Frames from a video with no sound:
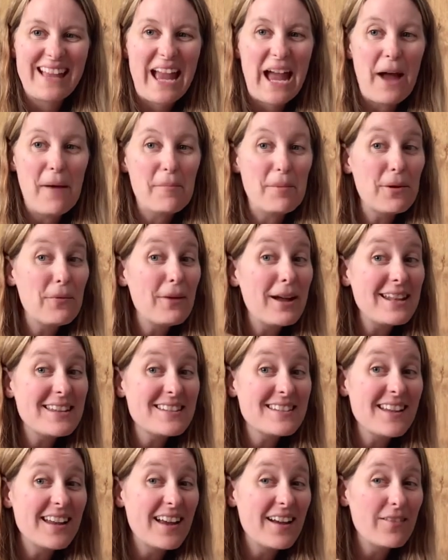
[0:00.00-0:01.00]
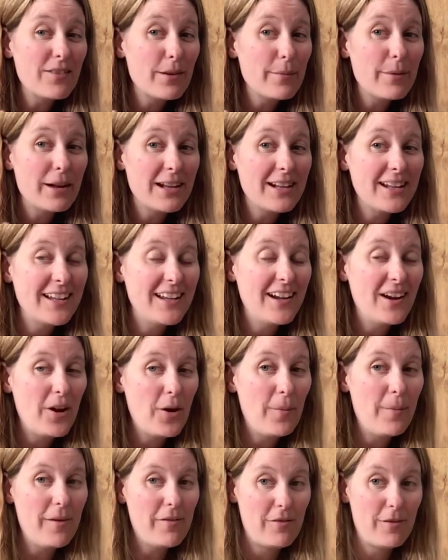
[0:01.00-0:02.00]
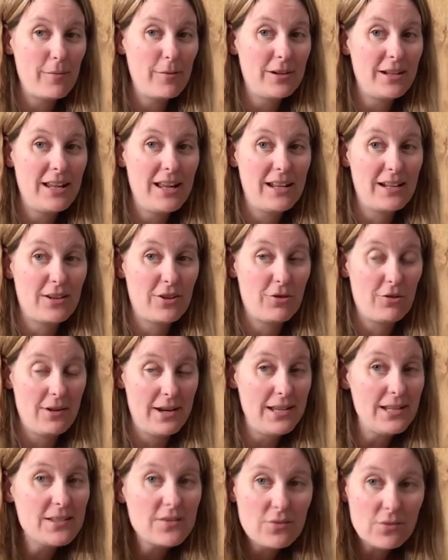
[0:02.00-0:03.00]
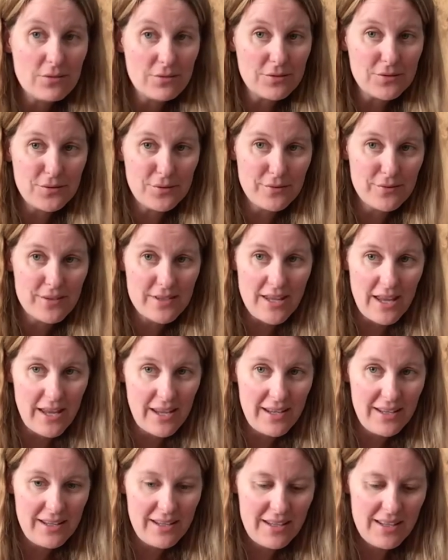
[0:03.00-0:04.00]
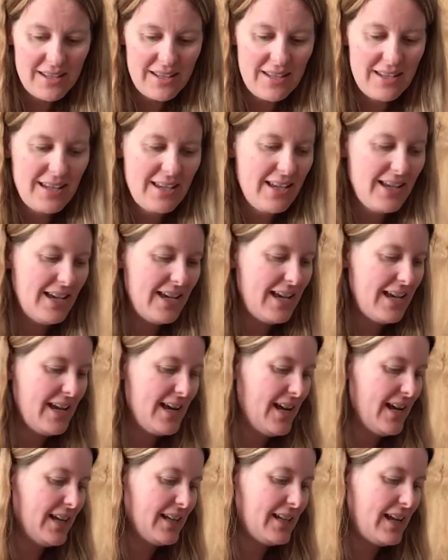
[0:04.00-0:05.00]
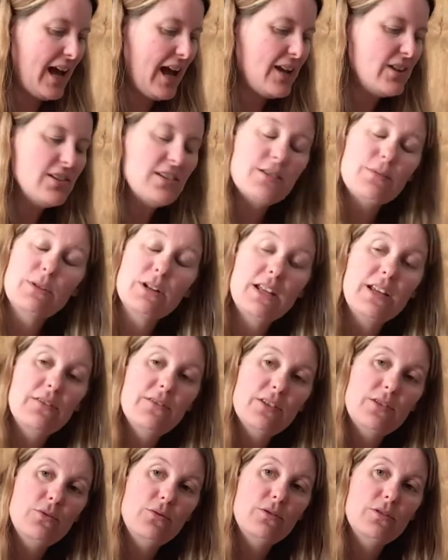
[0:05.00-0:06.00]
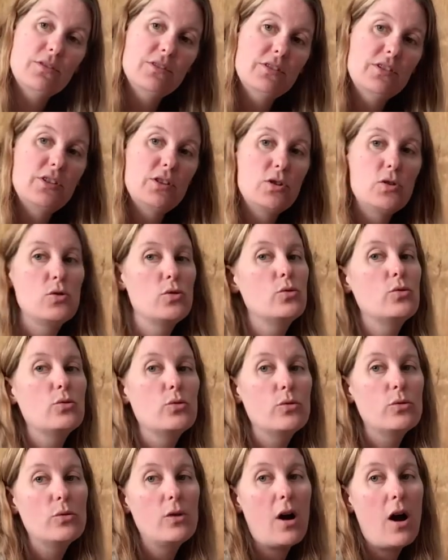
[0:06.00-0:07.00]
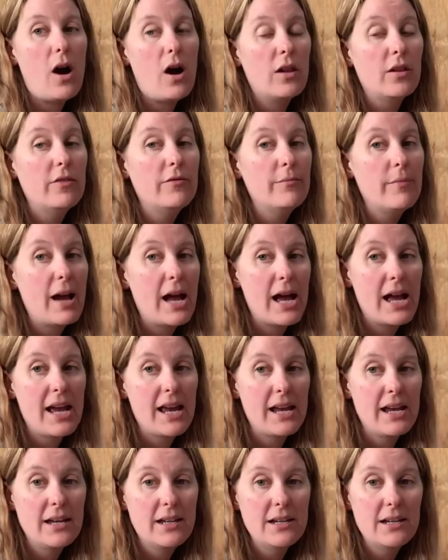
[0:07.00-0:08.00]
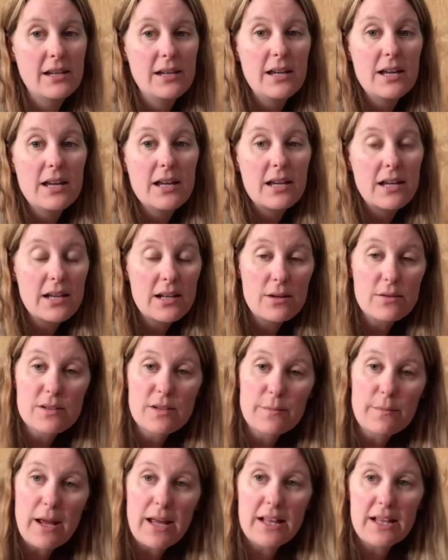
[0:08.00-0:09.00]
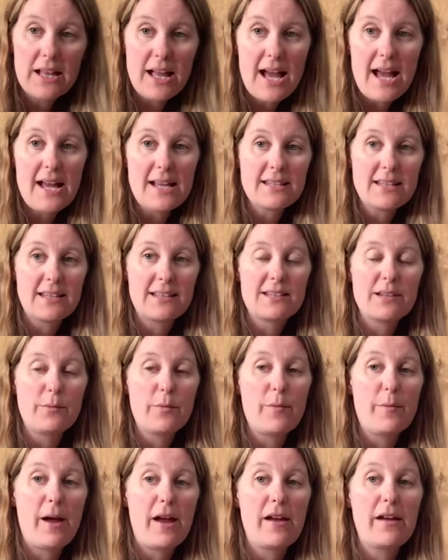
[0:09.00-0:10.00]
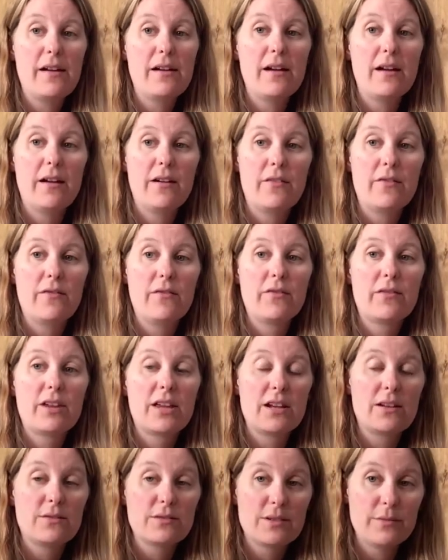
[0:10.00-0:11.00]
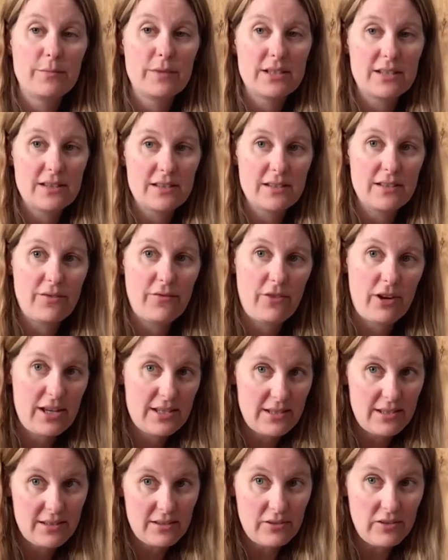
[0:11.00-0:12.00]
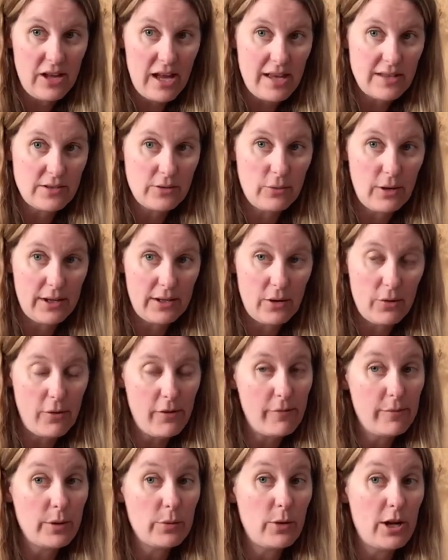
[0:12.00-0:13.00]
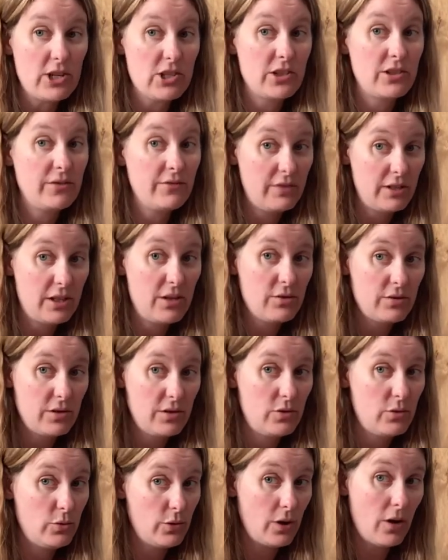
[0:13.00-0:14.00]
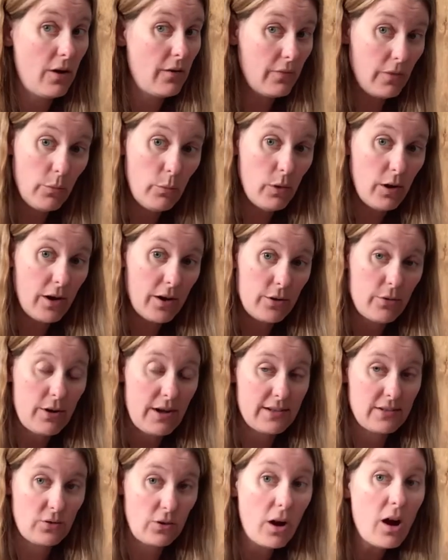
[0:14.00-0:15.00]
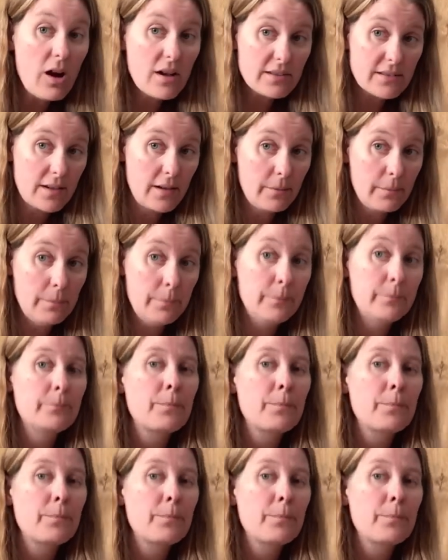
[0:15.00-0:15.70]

Happy Wednesday, everybody. I hope everybody had a great Toodle Tuesday. And I just want to give a toodle to all of my kiddos in my class and some of my kiddos in Mrs. LaFrance's class who I know have been watching the videos and doing all the work. You guys are awesome.